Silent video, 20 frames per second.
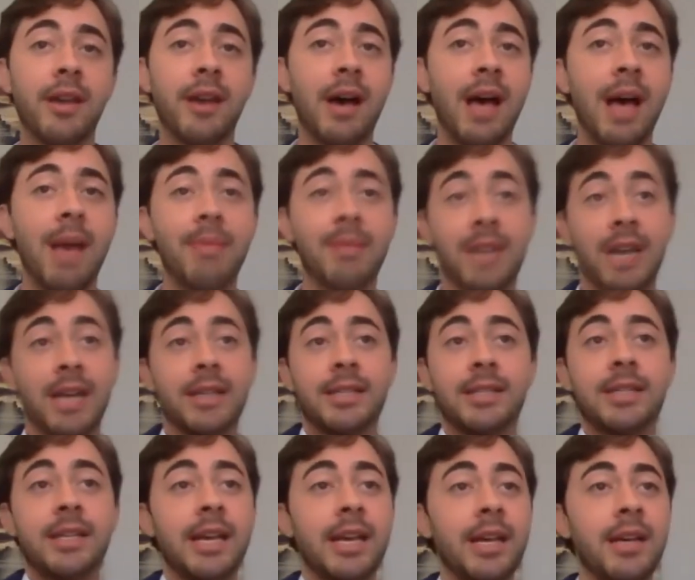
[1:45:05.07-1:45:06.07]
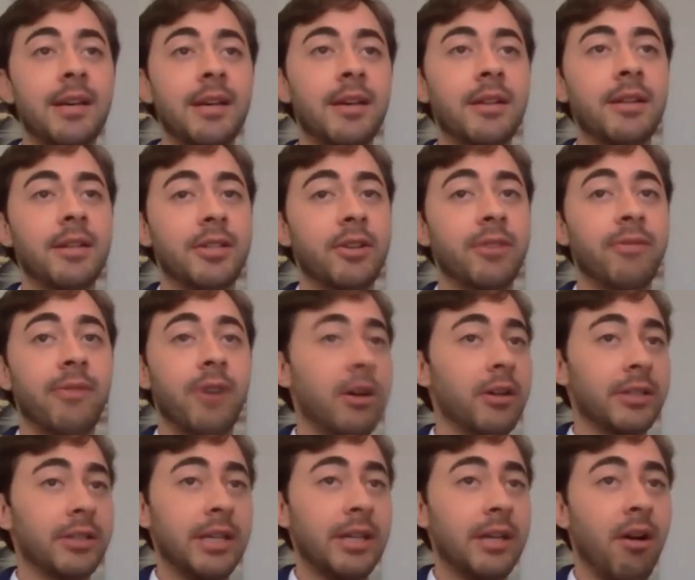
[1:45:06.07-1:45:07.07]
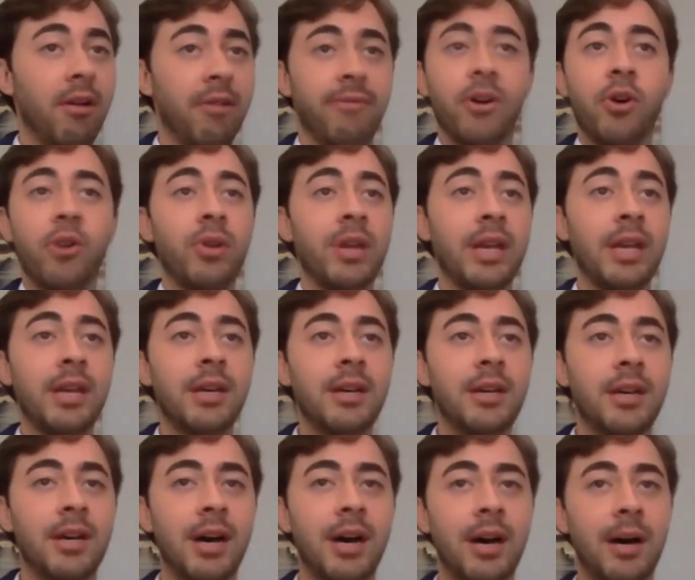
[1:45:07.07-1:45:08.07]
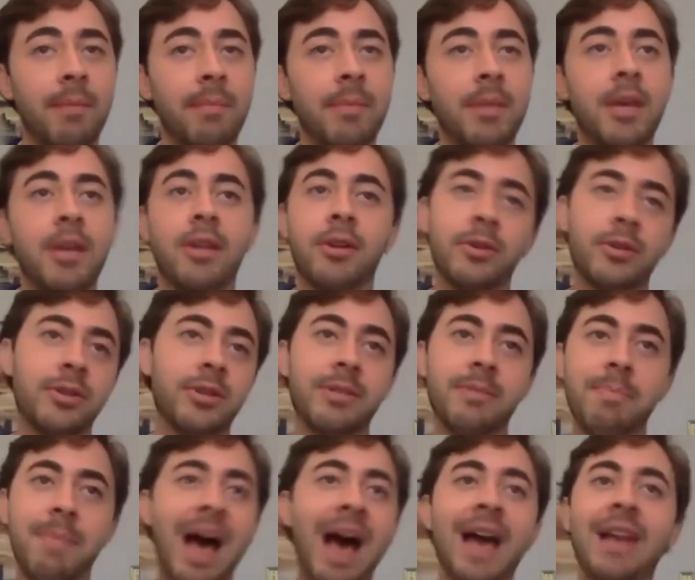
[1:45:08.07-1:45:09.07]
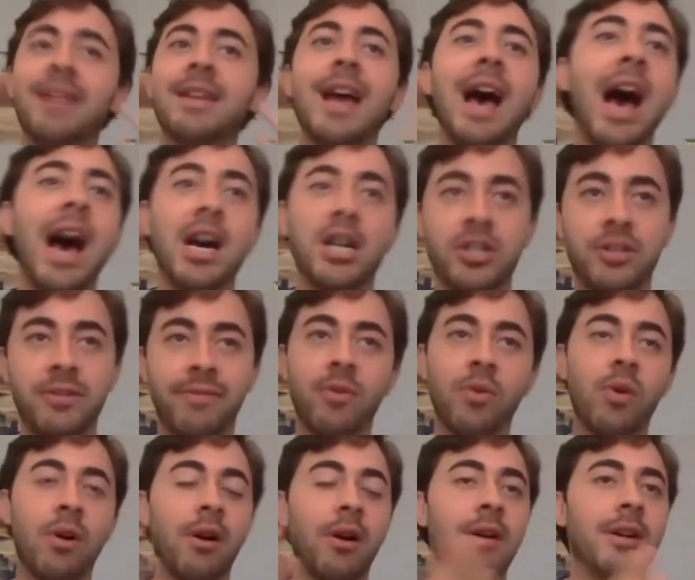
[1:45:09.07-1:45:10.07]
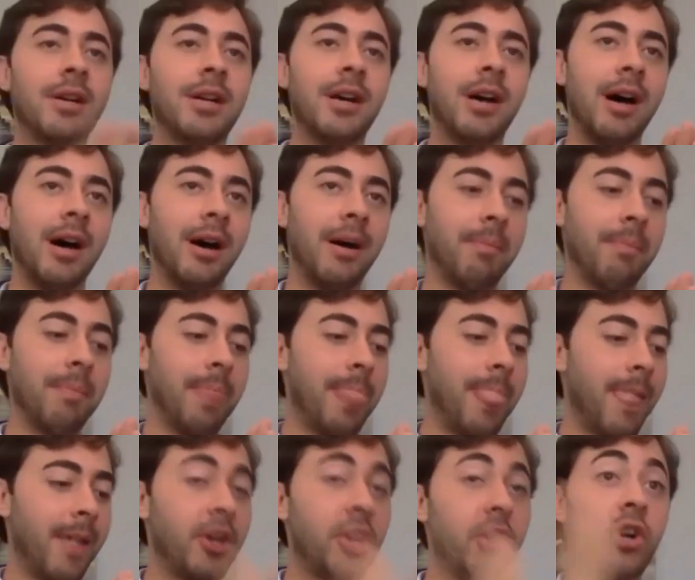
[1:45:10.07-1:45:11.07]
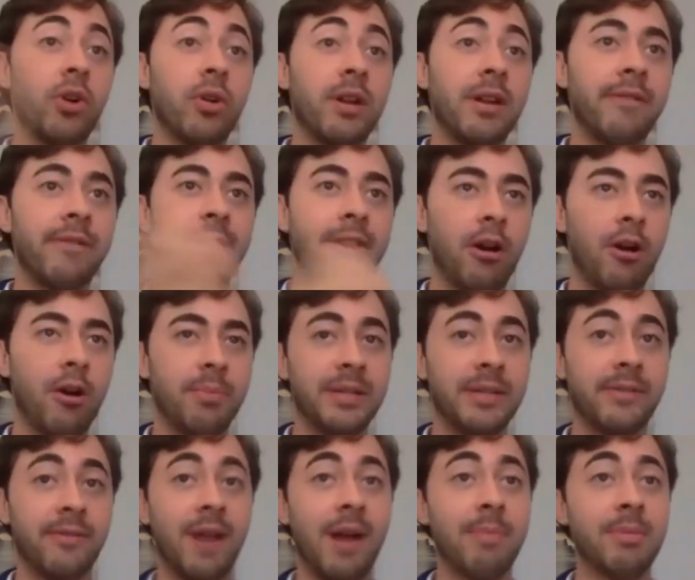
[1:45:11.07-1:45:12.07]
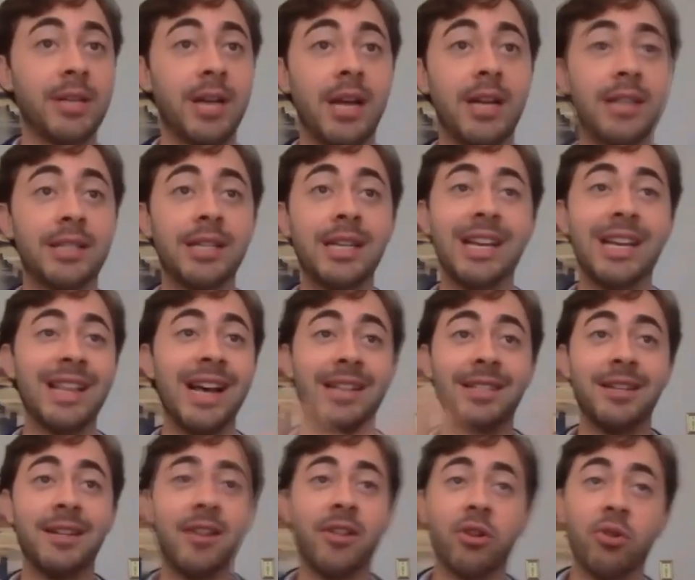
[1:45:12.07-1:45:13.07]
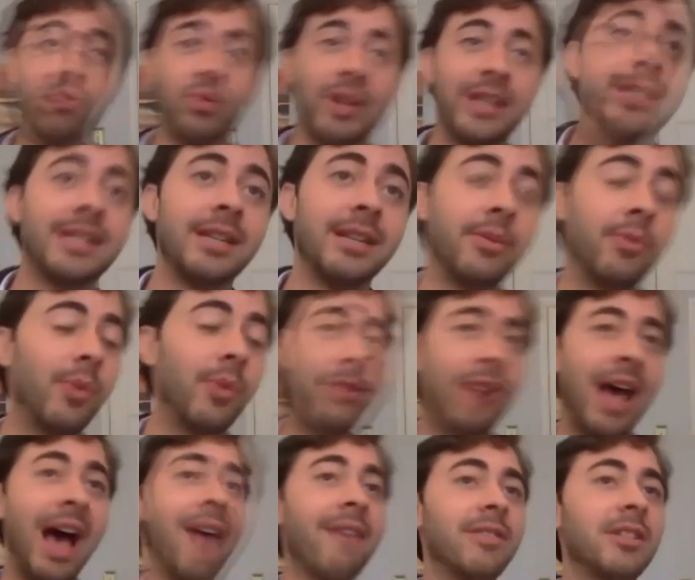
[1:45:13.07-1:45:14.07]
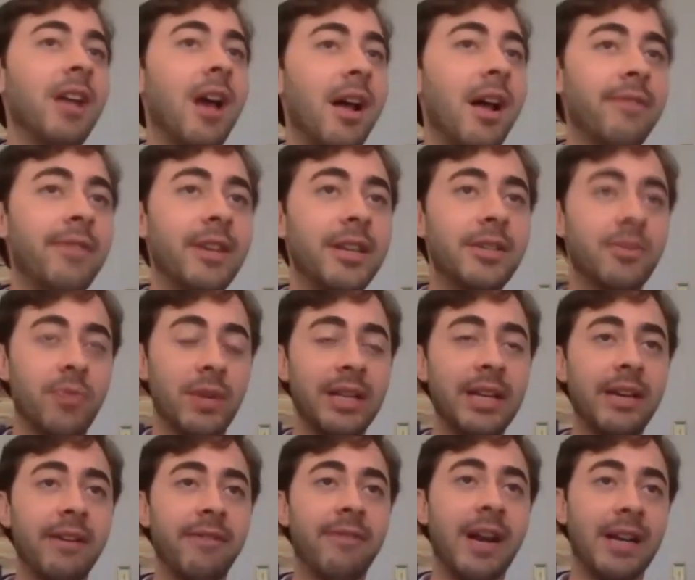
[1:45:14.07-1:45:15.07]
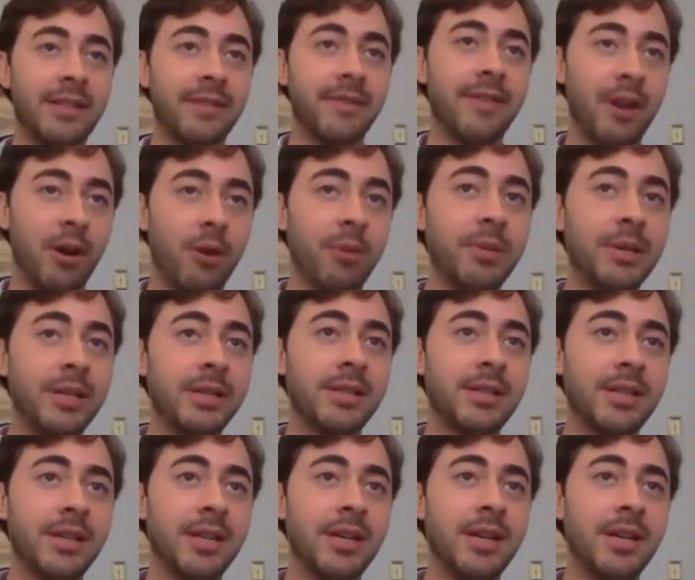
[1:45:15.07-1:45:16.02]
uh, hepatitis C, the Sovaldi, Harvoni, um, you know, there's this mad dash for um, curative therapies for hepatitis C. And that's another recent, we don't have a lot of these really effective therapies